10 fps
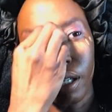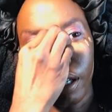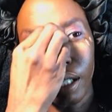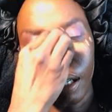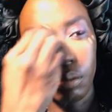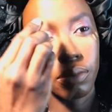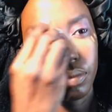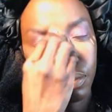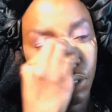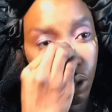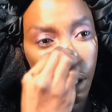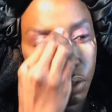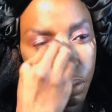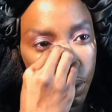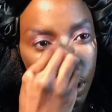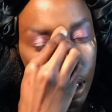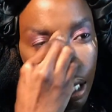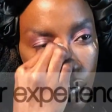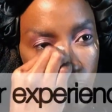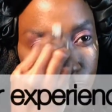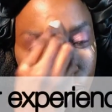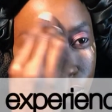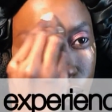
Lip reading: and I don't feel comfortable. You